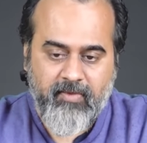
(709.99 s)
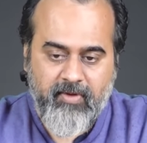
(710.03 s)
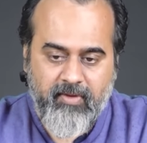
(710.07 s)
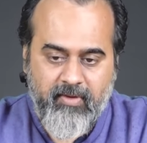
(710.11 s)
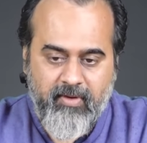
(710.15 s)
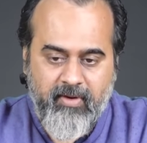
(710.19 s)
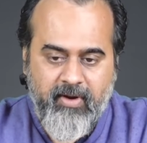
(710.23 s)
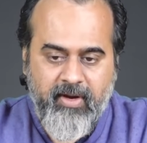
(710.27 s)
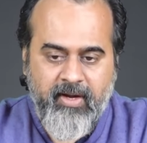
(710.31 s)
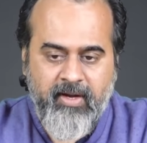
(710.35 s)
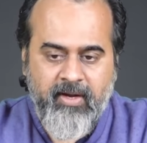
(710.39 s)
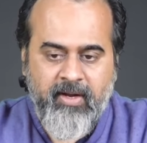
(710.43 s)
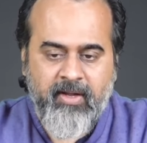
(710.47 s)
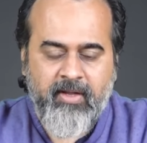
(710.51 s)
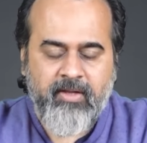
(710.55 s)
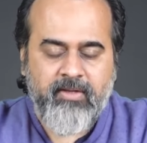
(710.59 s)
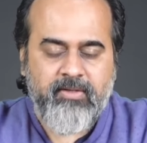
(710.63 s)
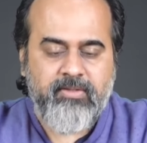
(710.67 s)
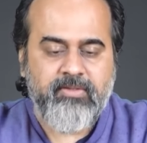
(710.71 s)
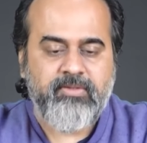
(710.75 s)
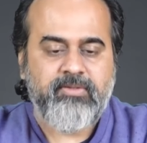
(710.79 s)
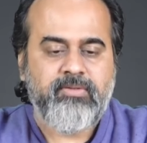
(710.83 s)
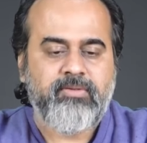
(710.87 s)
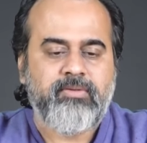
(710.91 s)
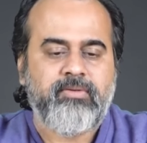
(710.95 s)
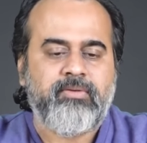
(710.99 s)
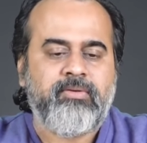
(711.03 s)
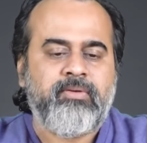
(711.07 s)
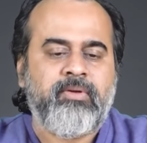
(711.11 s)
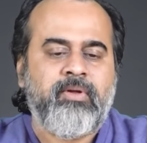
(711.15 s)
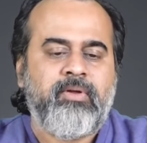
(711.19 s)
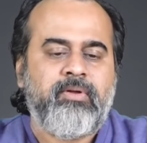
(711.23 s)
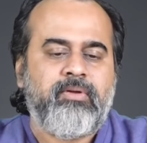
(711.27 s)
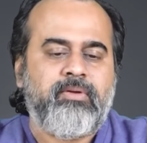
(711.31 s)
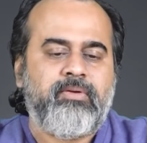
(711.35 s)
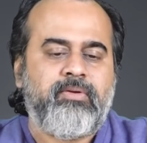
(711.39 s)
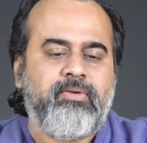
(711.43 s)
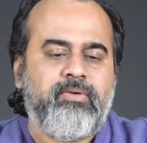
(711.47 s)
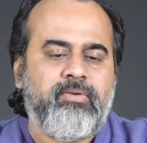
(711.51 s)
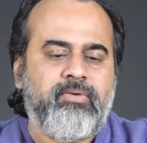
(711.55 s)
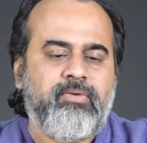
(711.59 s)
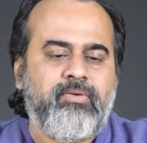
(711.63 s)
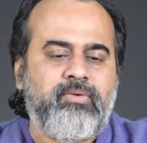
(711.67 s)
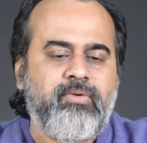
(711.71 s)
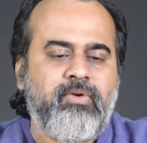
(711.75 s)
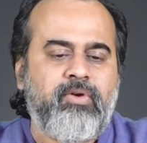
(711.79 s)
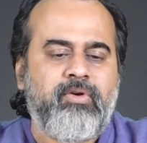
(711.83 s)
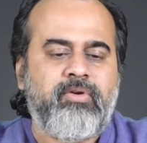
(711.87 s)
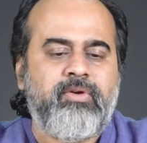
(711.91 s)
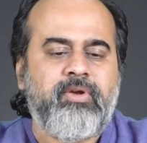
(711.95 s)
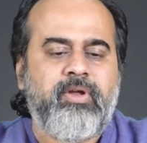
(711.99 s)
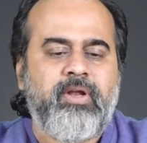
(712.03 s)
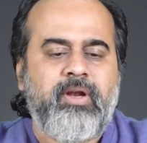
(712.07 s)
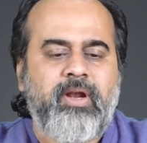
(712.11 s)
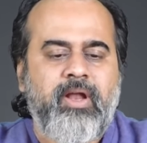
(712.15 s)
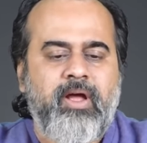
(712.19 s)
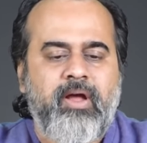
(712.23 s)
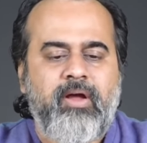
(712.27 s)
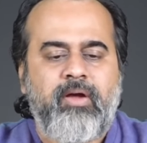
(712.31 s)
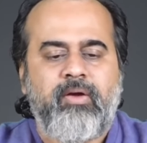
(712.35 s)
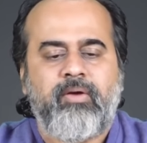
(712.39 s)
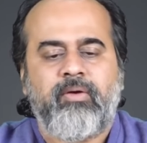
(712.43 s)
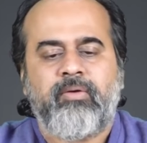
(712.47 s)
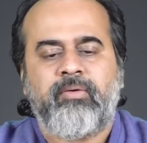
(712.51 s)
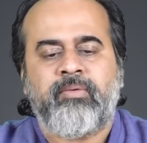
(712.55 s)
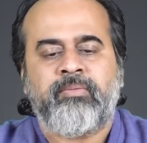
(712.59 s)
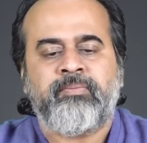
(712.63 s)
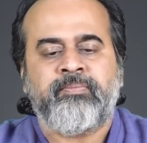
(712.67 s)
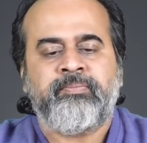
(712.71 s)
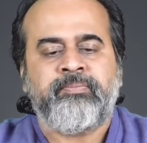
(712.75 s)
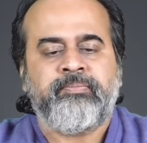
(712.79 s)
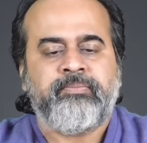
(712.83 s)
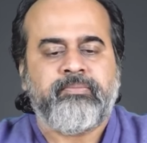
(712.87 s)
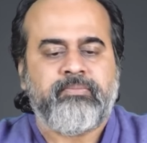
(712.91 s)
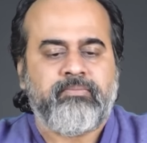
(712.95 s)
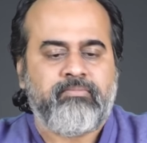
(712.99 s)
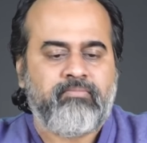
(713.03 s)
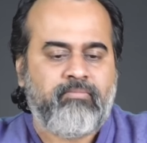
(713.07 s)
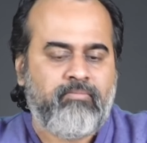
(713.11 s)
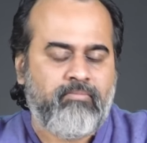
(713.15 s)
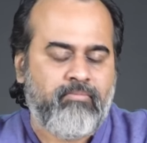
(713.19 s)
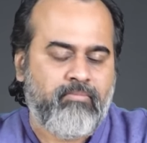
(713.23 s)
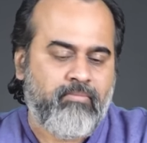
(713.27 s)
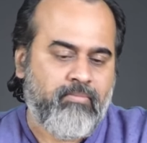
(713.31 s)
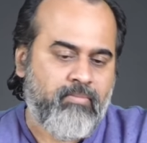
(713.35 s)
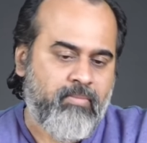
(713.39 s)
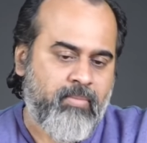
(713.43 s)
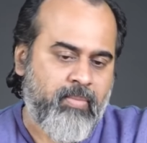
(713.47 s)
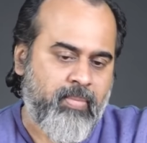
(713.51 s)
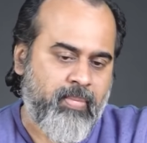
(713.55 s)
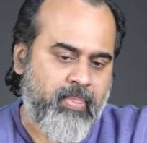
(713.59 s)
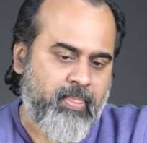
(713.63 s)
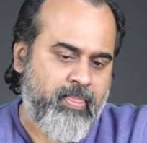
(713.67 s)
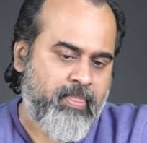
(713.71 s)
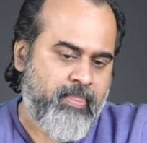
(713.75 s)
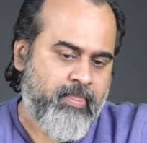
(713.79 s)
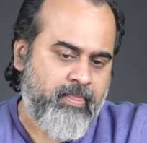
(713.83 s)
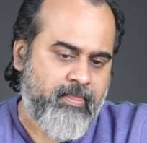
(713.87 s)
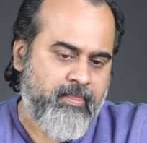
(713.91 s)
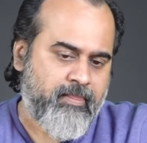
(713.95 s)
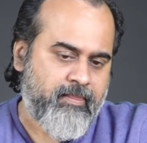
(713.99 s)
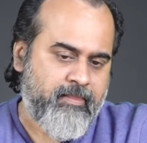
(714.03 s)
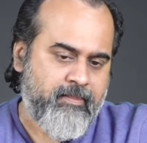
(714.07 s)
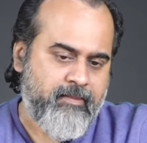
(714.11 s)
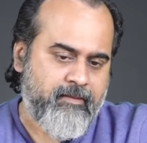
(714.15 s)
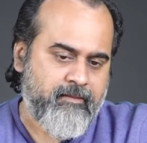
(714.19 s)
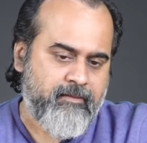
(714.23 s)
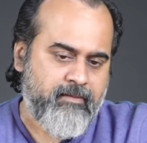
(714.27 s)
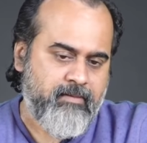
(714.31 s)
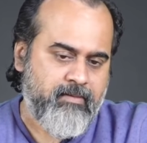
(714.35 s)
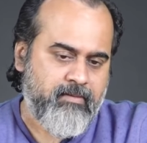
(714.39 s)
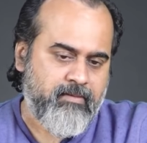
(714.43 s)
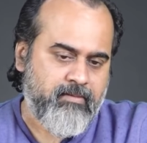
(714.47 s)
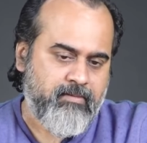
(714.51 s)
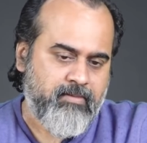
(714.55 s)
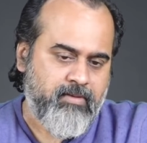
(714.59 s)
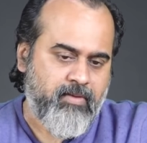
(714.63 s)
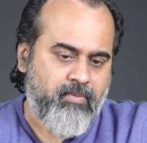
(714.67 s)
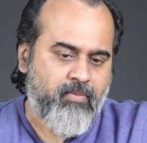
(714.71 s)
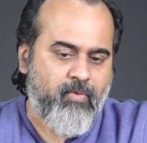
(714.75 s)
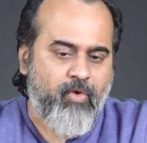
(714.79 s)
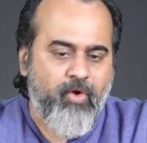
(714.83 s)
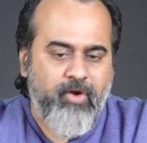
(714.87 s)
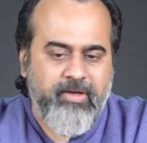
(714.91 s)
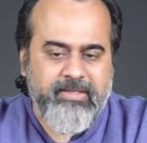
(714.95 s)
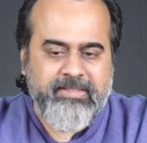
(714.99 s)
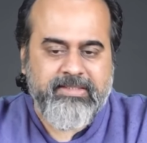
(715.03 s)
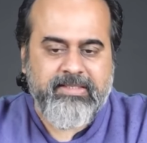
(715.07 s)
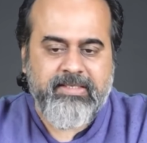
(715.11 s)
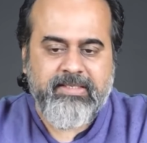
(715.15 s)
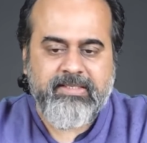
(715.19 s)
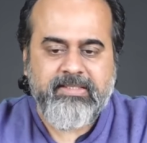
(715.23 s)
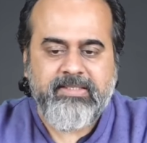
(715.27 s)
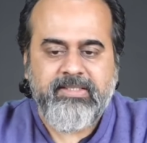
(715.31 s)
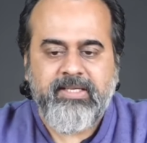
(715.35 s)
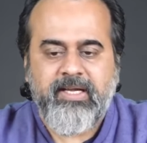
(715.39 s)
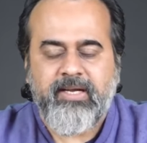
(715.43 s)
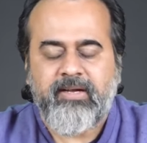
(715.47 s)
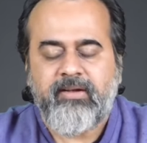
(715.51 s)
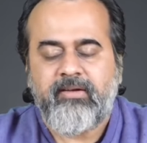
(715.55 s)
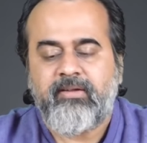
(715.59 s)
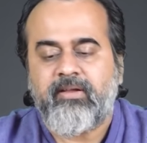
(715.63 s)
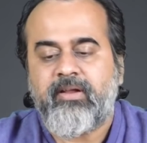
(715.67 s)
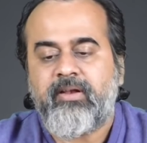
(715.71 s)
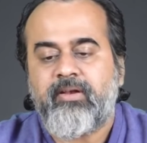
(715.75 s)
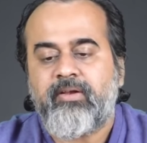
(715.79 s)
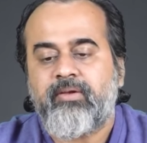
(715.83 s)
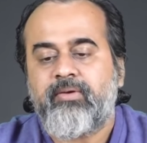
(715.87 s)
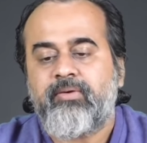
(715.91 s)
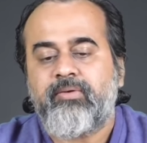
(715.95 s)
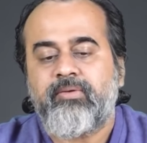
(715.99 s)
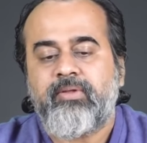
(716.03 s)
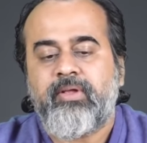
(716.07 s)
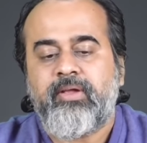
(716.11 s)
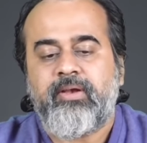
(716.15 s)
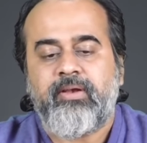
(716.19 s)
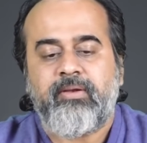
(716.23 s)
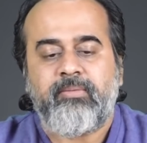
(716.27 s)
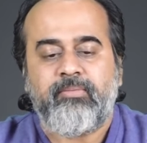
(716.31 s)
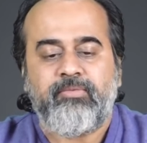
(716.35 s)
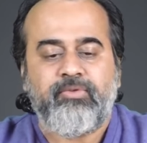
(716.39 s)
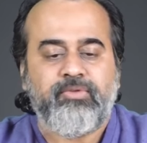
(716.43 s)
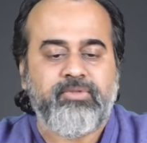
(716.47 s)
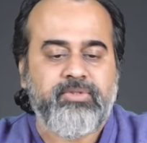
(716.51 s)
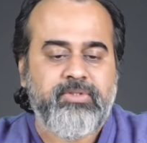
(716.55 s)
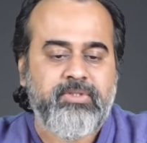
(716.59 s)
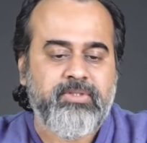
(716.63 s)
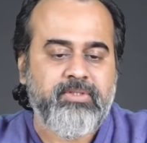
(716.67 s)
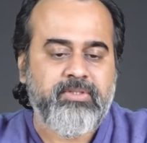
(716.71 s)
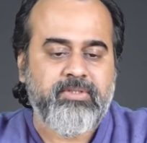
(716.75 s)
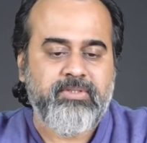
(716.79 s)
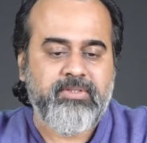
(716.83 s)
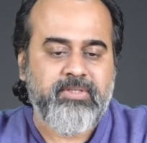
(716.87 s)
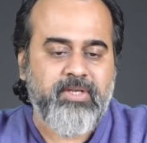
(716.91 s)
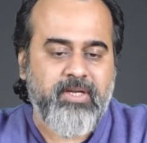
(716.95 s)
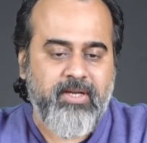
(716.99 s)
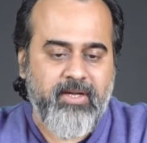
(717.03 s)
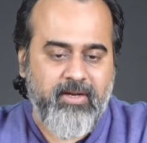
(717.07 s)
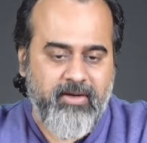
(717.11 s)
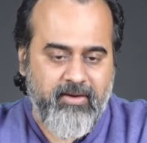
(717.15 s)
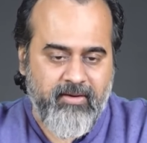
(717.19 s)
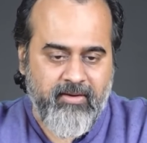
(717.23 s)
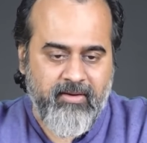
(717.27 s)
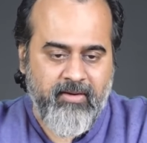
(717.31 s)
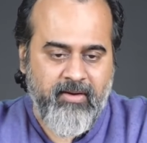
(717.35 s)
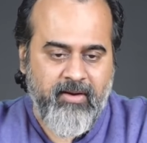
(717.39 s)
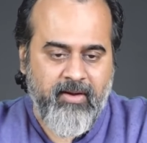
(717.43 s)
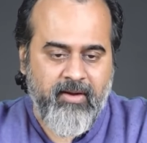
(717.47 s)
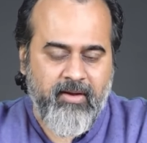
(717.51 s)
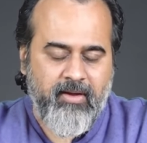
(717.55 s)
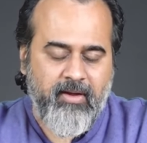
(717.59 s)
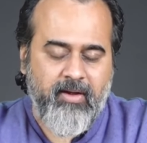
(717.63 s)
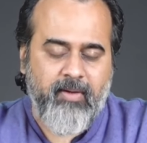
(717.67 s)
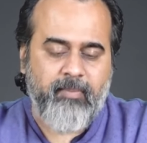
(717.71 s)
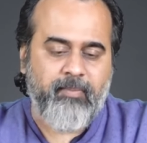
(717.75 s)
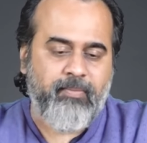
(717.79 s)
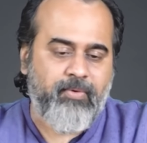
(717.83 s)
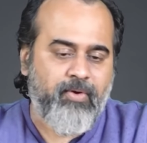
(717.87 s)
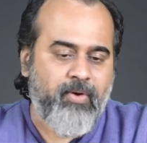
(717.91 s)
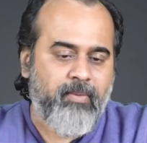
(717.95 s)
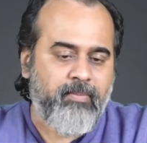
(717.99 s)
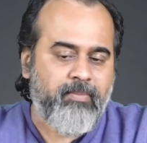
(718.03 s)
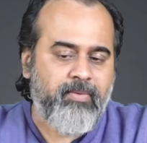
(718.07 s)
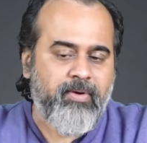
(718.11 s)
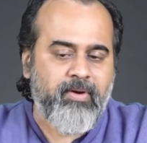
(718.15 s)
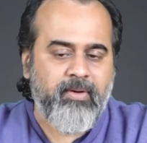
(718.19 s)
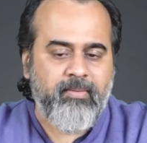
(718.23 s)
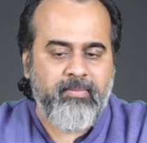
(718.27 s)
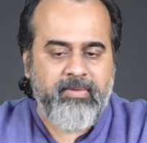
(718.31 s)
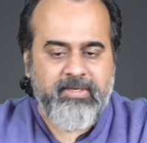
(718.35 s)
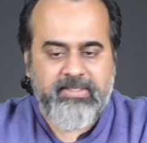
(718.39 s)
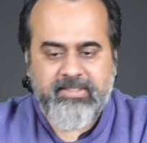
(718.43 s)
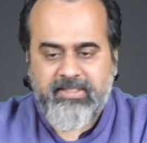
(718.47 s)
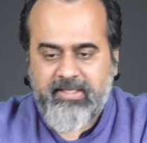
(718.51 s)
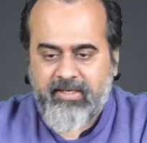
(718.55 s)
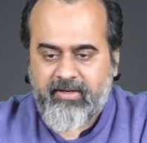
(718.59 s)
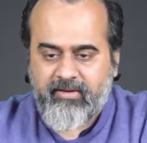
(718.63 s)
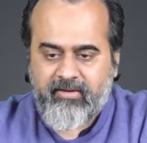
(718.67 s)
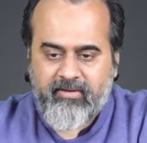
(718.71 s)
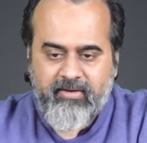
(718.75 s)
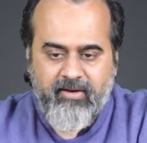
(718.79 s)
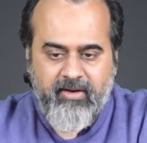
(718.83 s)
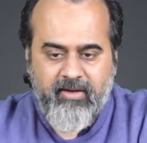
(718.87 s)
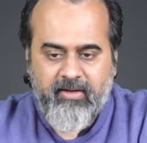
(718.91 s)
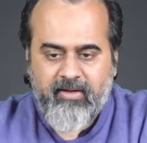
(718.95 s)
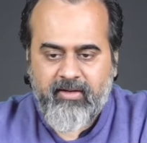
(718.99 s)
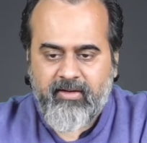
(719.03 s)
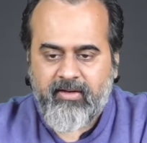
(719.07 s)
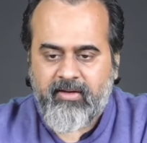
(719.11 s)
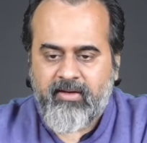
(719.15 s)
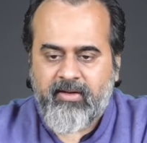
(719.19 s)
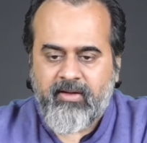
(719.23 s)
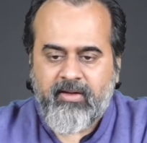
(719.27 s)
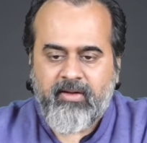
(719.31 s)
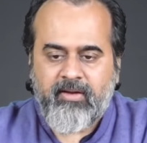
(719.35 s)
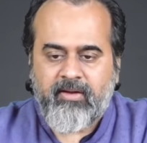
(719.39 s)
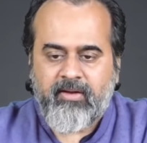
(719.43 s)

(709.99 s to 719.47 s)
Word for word: All right. So do not allow um, the voices that tell you that emotions are a problem, etc.,